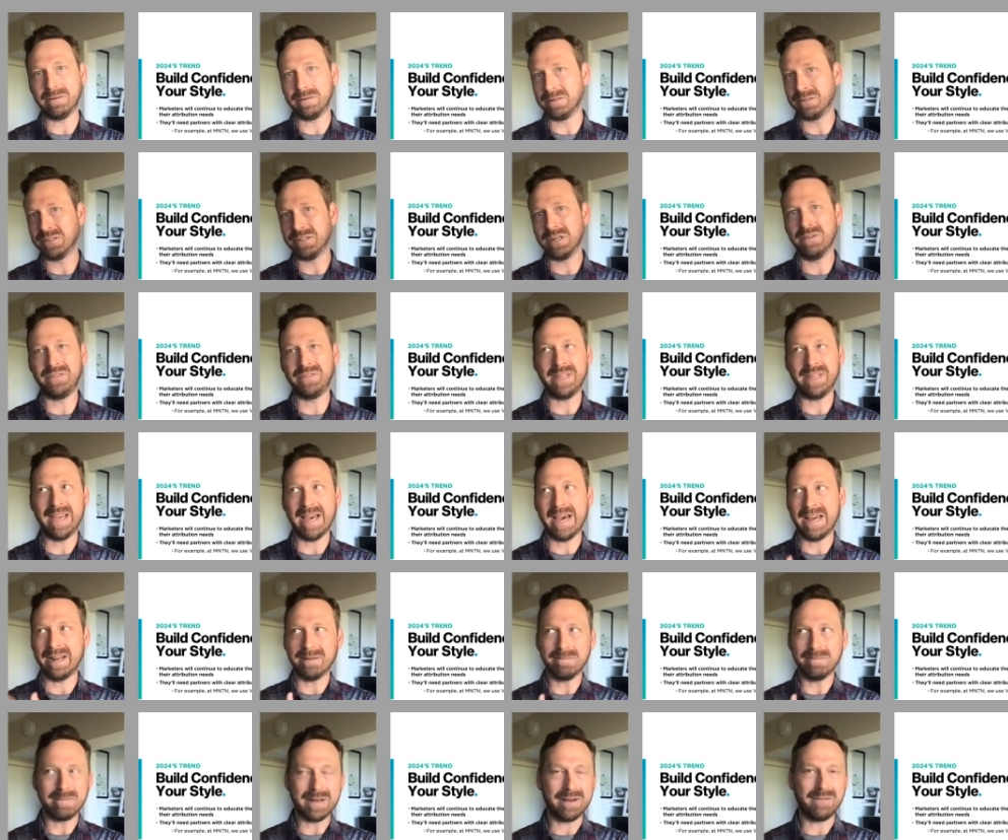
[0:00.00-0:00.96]
You serve the ad
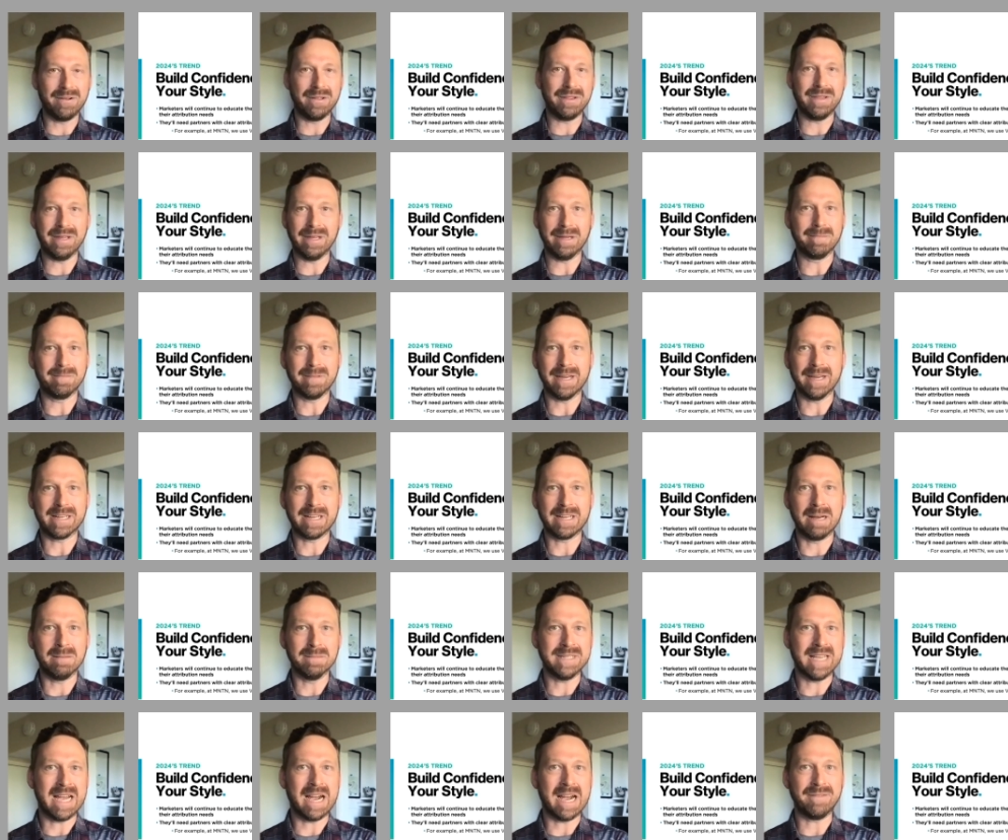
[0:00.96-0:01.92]
and everything that
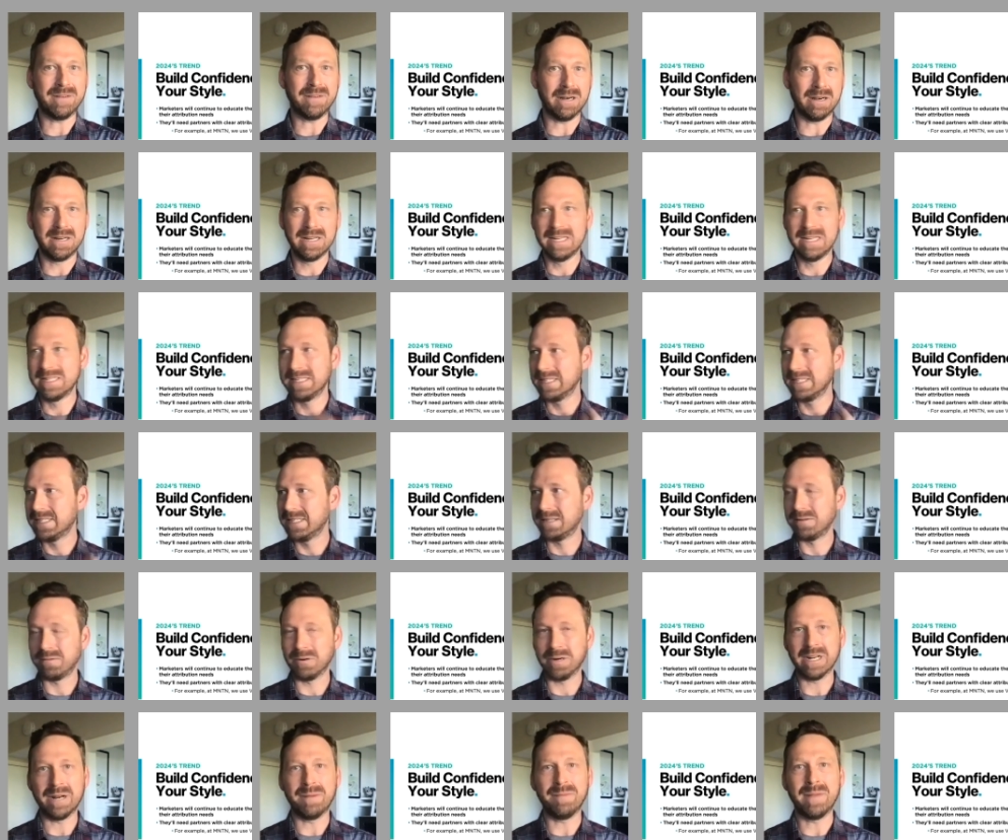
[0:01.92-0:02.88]
comes after,
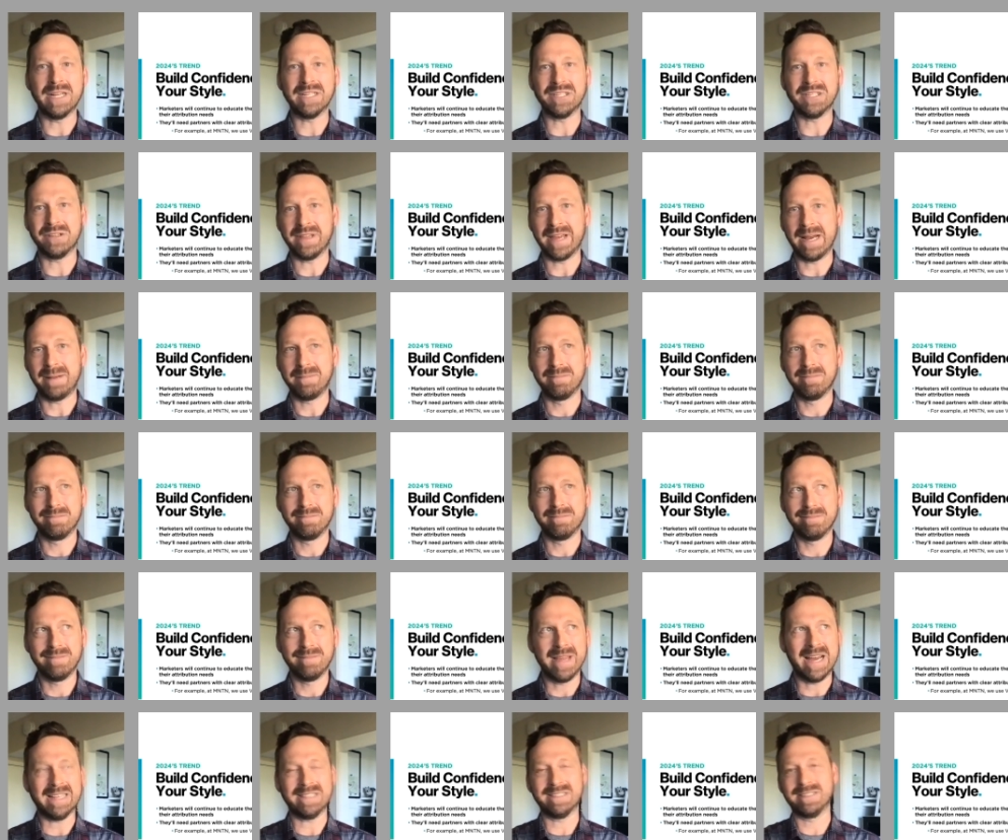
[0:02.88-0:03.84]
we're going to measure that.
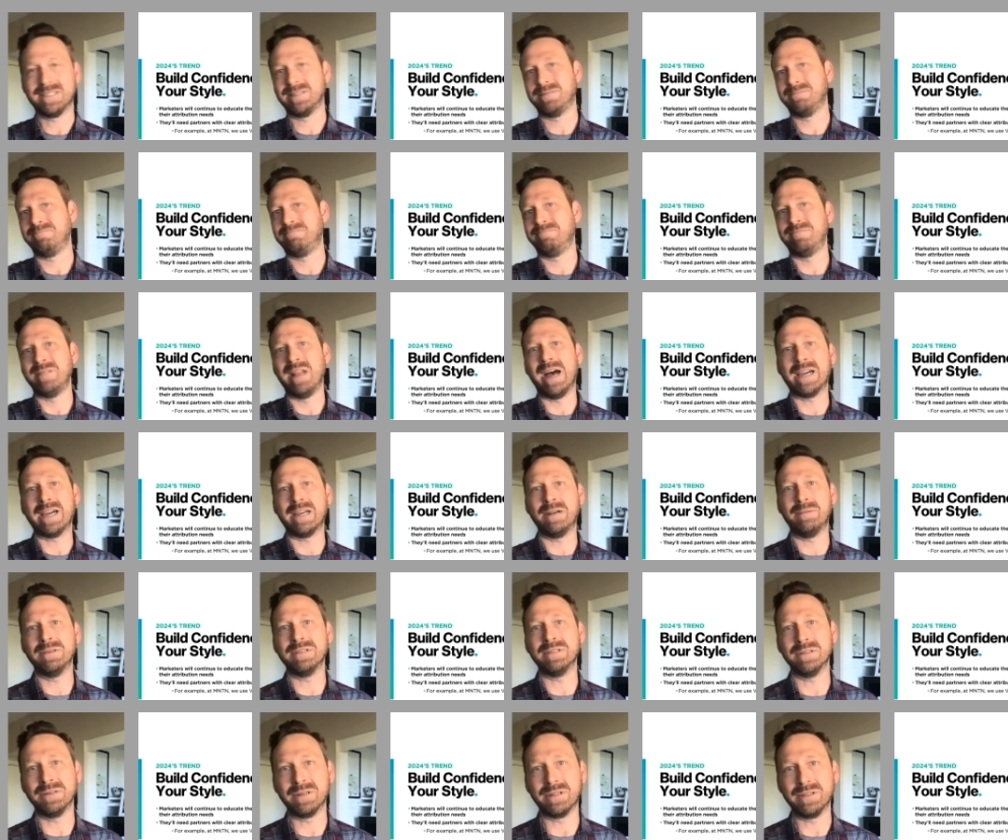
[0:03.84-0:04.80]
That's not going to
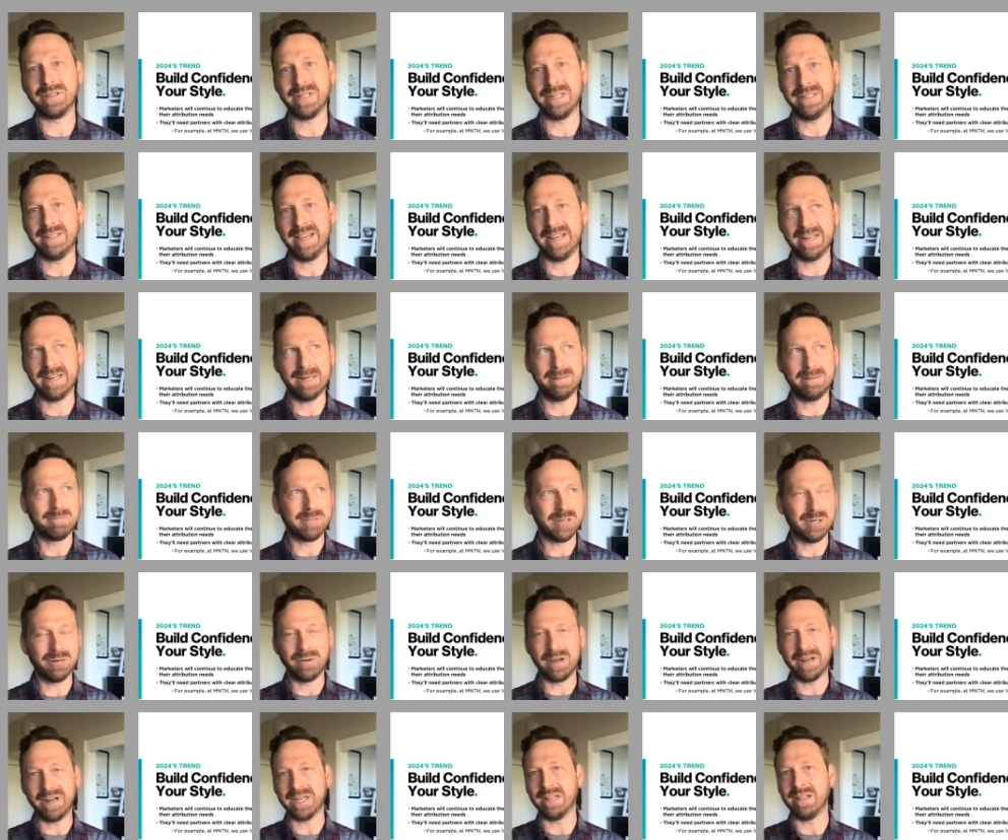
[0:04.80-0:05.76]
result in clean data. You're
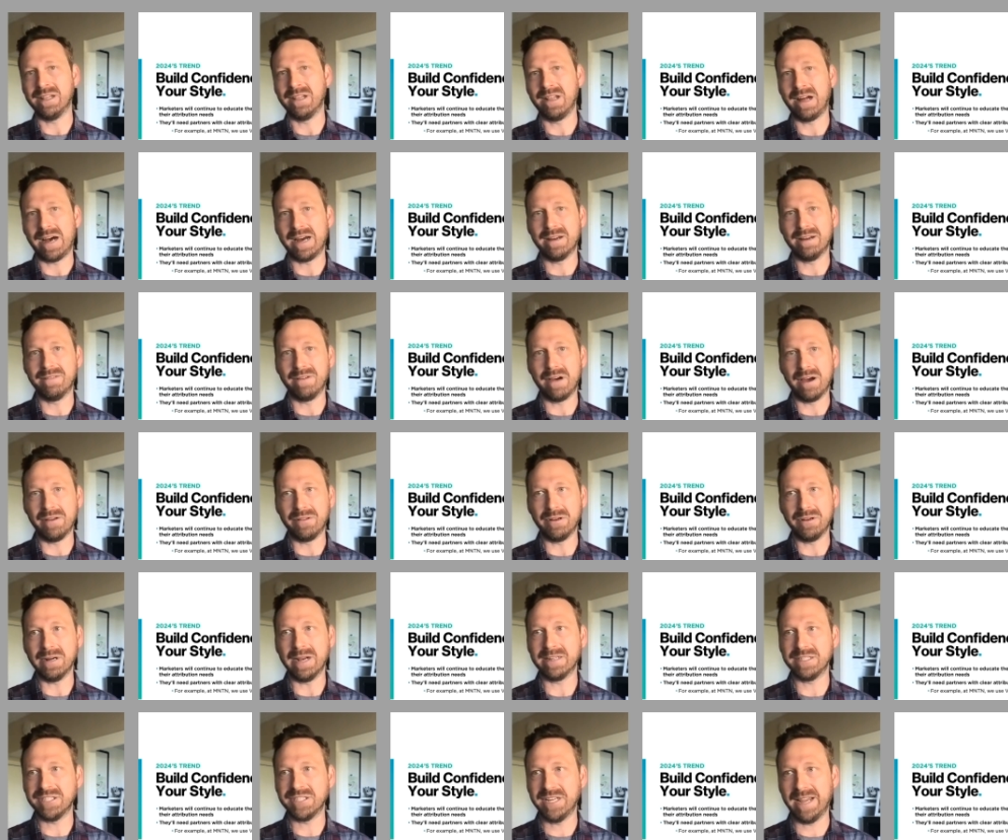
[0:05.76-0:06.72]
running a lot of
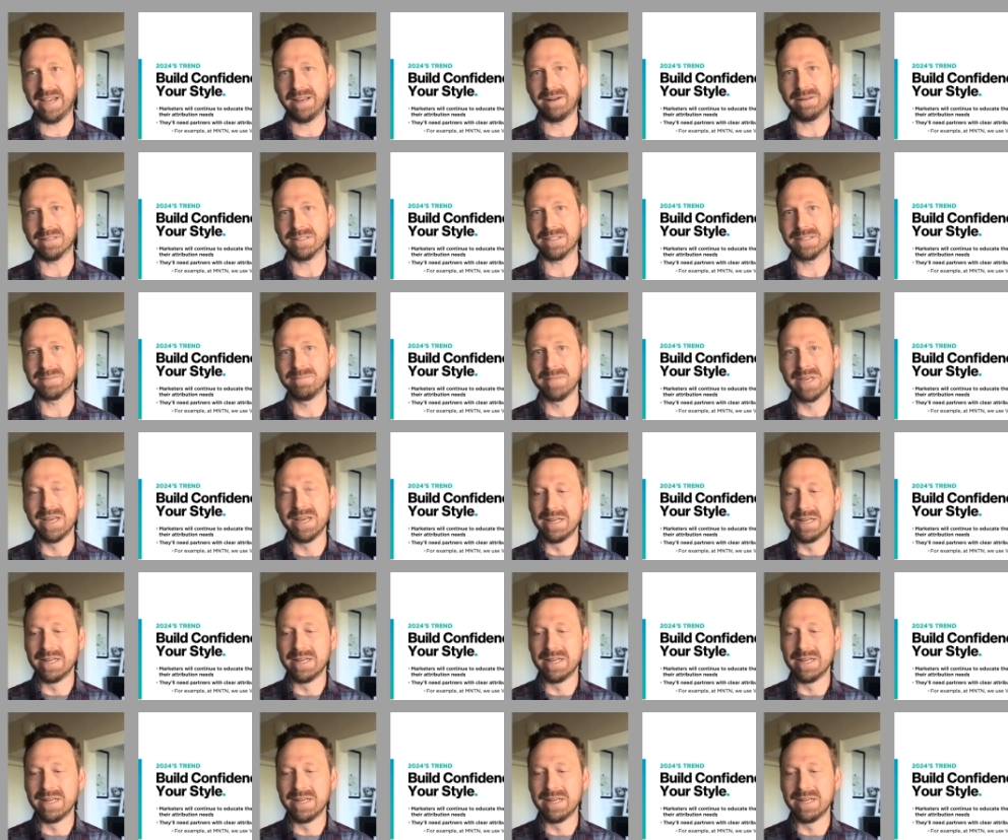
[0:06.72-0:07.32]
other channels.